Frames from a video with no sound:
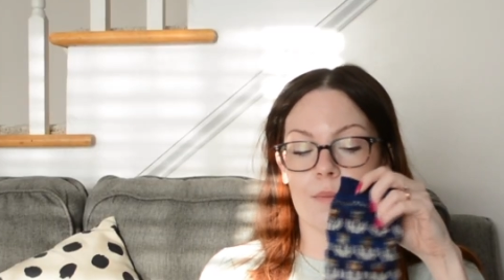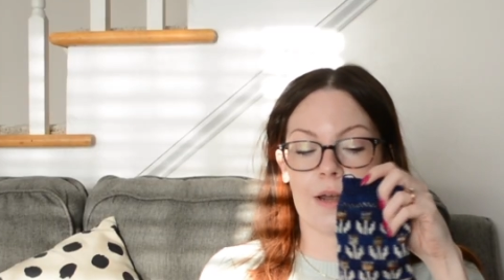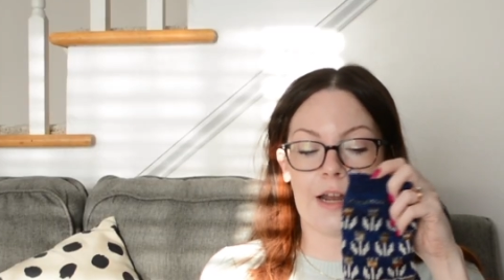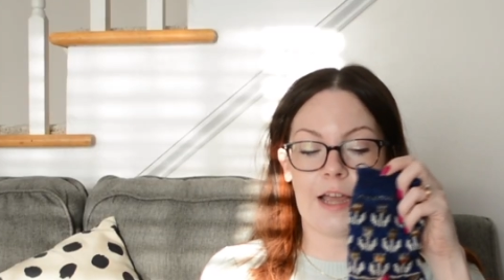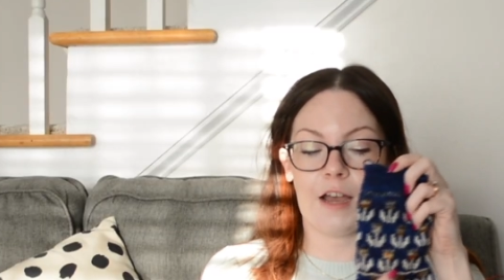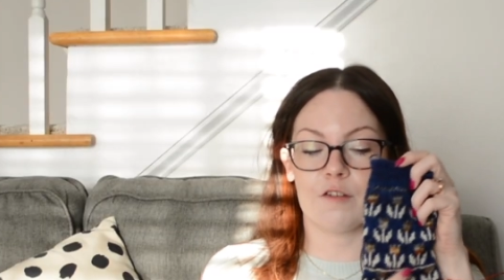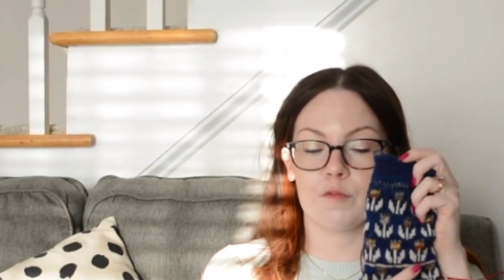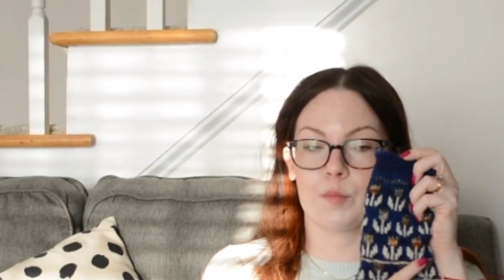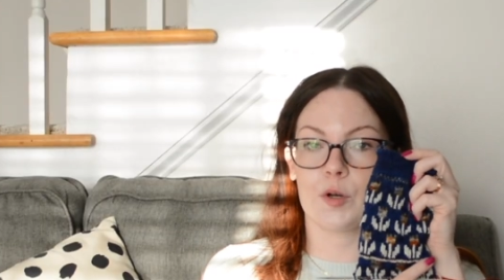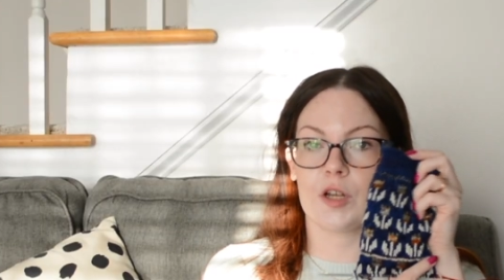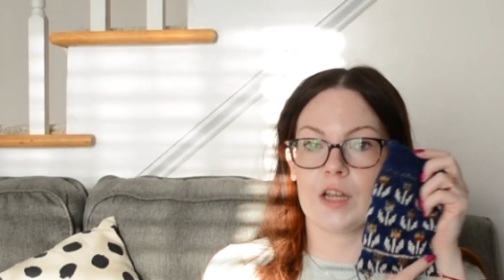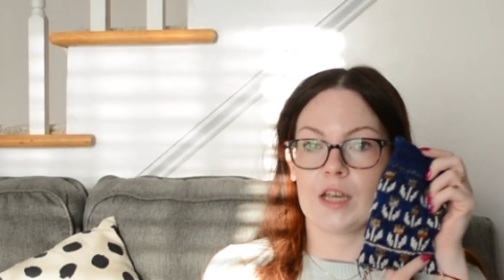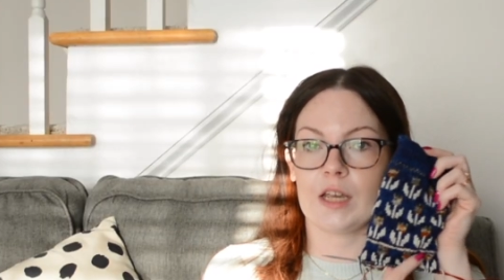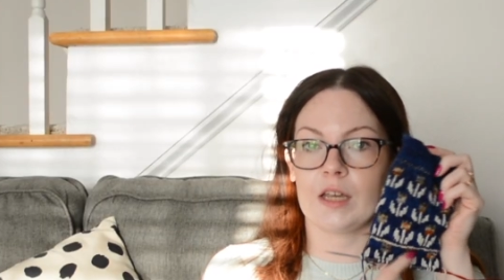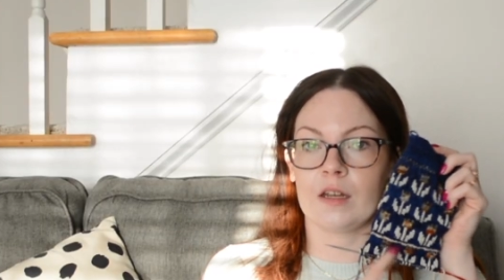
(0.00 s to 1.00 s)
But I have
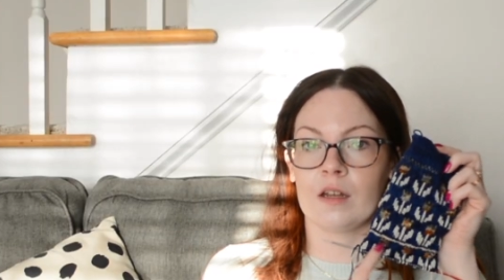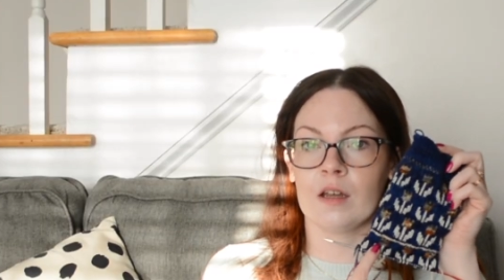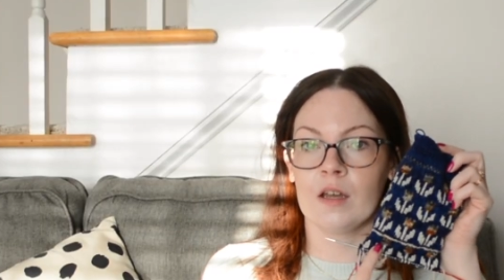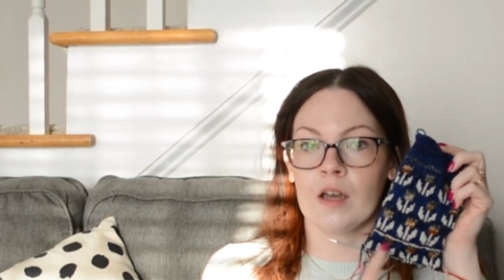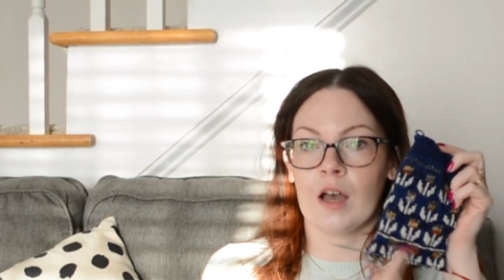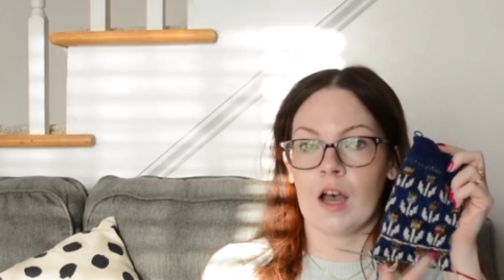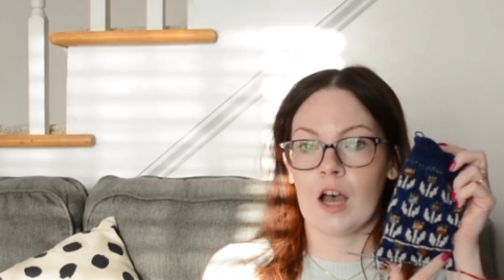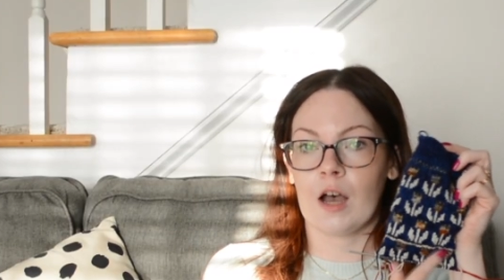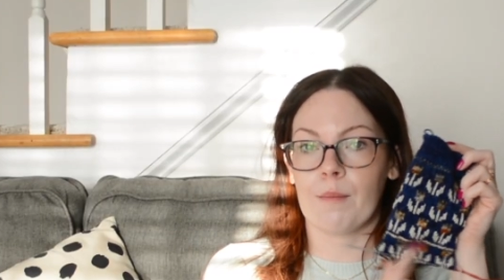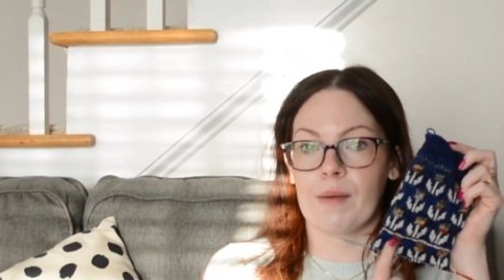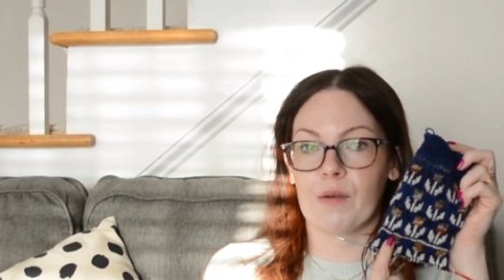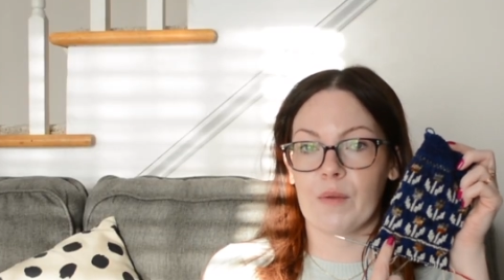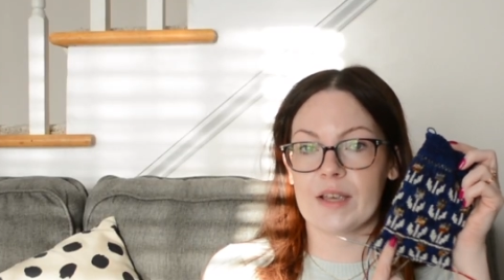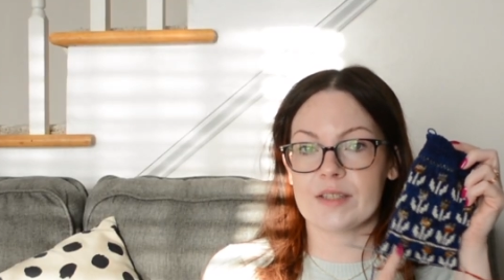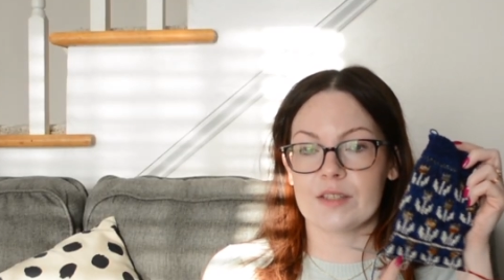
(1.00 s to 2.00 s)
put in
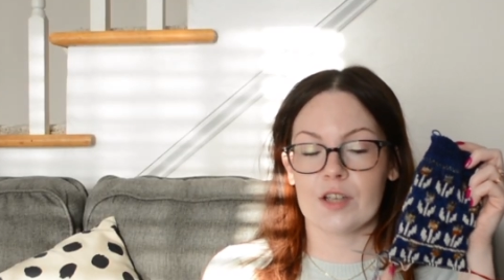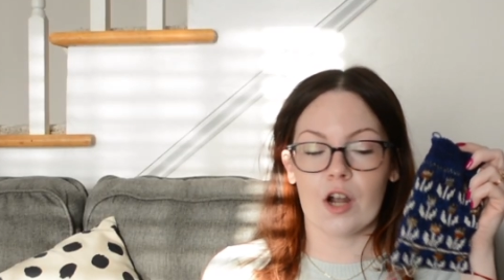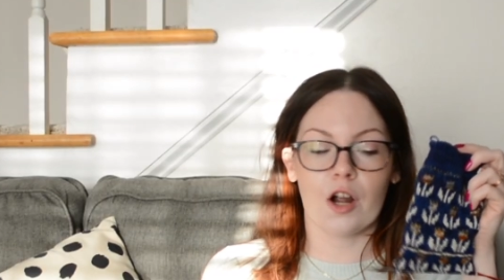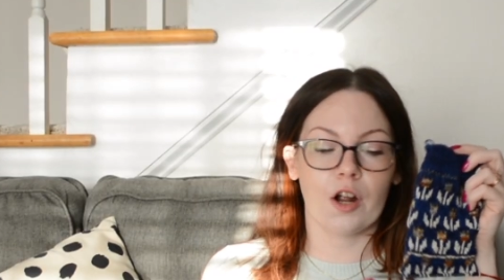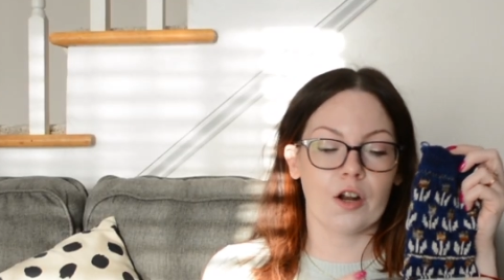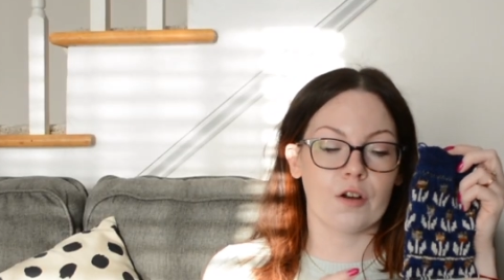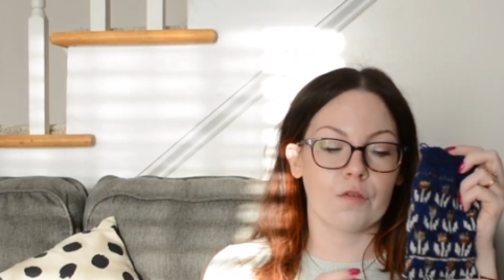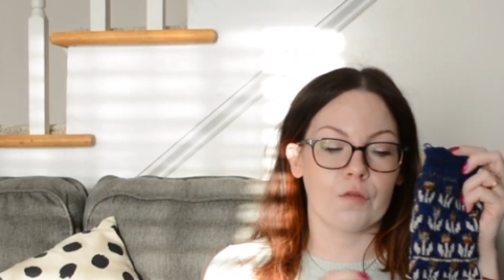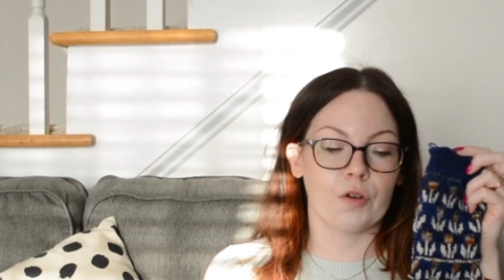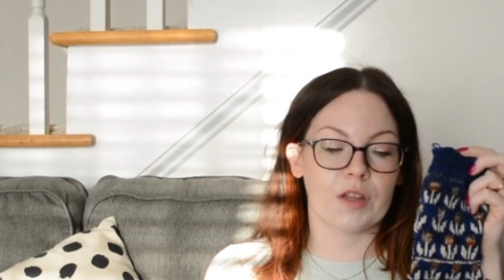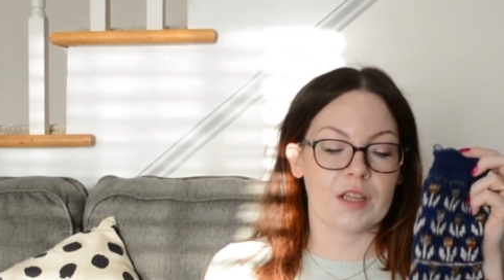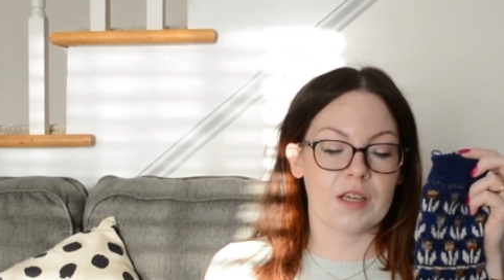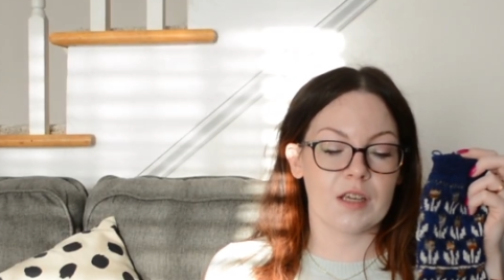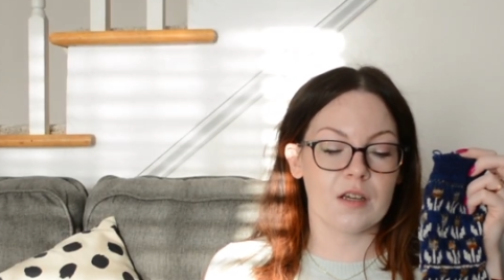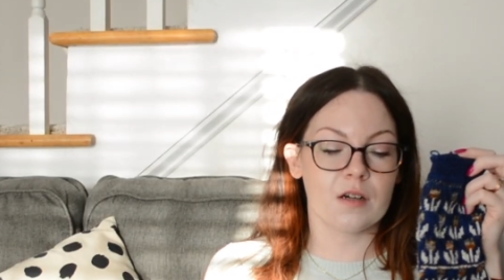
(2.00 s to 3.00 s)
my waist yarn for
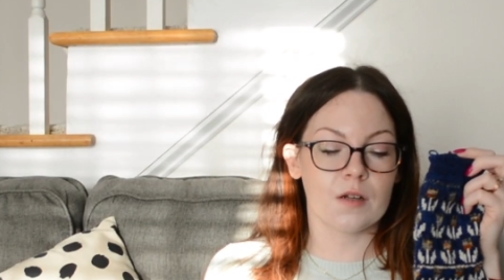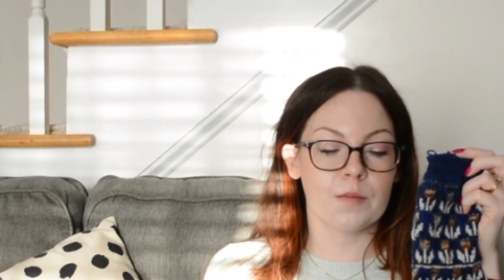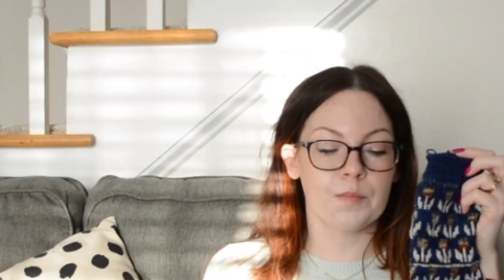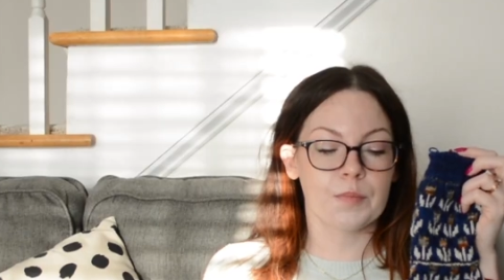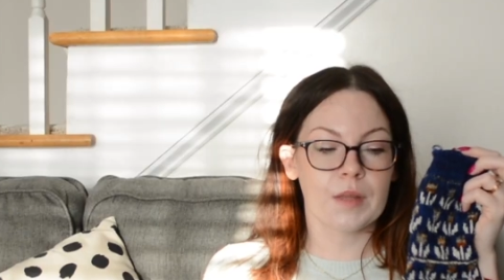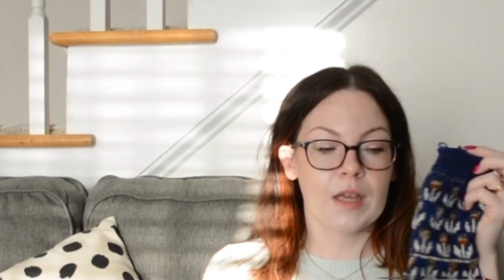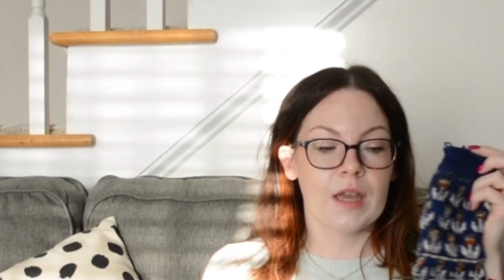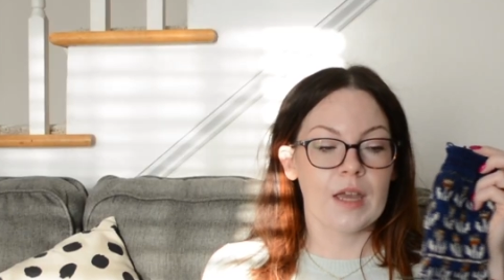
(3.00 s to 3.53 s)
the heel,